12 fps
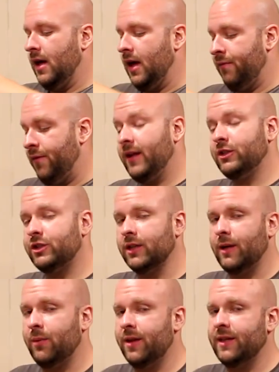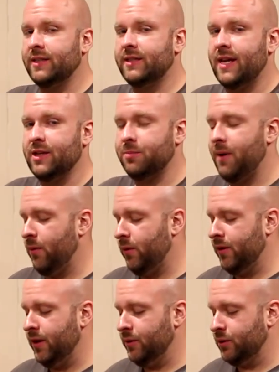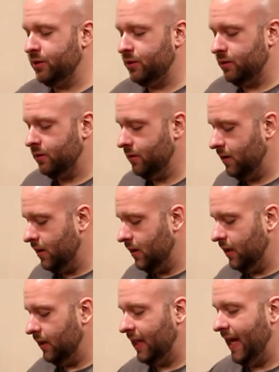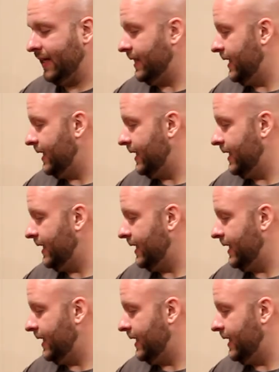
eventually, one of these days, buy one of those light